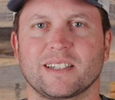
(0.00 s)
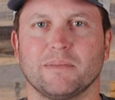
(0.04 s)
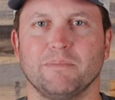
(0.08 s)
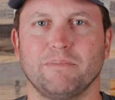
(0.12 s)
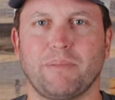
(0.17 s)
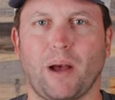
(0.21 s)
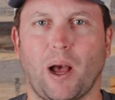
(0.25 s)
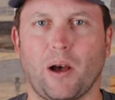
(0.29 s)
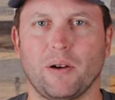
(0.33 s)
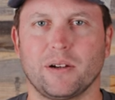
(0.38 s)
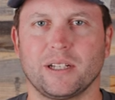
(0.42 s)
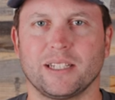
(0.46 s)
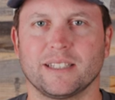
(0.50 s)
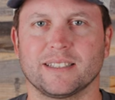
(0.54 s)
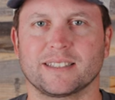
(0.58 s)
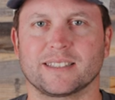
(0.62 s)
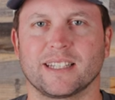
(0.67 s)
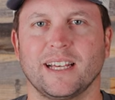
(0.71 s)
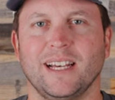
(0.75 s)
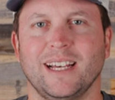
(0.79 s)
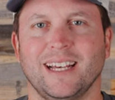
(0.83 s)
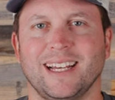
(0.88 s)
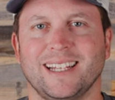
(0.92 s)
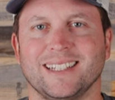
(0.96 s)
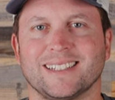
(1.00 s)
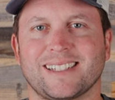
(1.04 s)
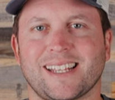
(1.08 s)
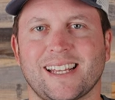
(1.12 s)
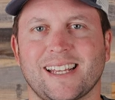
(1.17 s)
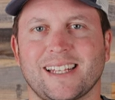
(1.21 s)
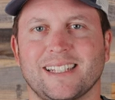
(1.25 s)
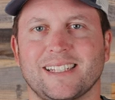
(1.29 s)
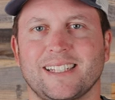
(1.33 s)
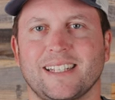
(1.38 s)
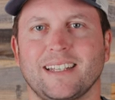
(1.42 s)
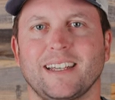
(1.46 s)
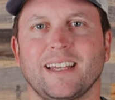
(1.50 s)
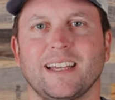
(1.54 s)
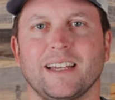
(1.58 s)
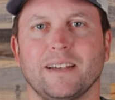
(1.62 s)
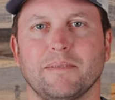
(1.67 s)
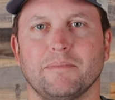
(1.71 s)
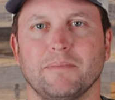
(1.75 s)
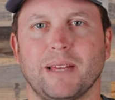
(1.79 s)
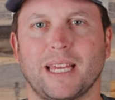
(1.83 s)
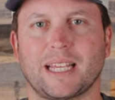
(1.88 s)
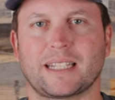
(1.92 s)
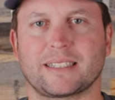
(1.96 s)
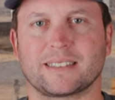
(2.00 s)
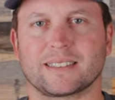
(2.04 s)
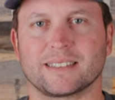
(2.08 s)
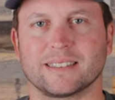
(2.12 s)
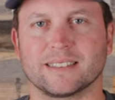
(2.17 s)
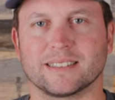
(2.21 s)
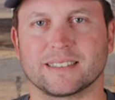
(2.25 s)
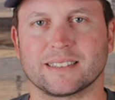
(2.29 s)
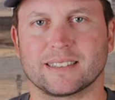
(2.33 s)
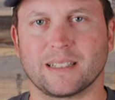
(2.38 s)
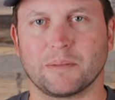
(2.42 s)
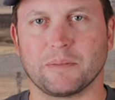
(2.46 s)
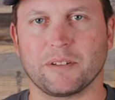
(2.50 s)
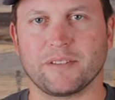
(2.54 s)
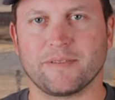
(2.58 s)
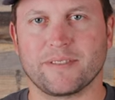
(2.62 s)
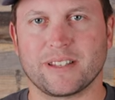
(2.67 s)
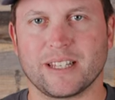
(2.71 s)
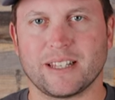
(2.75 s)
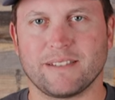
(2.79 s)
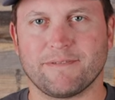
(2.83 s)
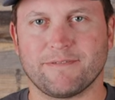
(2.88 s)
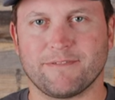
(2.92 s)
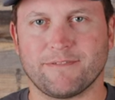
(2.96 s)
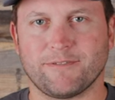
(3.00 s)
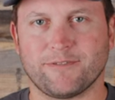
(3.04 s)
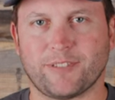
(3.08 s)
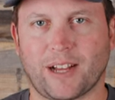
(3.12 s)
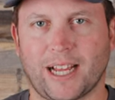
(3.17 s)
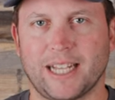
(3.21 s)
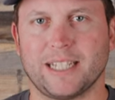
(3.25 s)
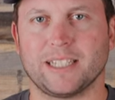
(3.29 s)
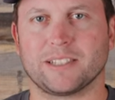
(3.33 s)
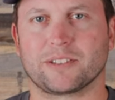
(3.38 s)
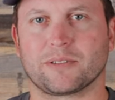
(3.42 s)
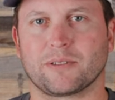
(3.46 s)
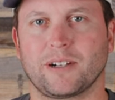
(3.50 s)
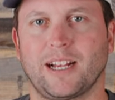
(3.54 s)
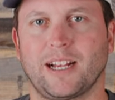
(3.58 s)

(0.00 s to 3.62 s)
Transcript: components, and TNT makes some of the finest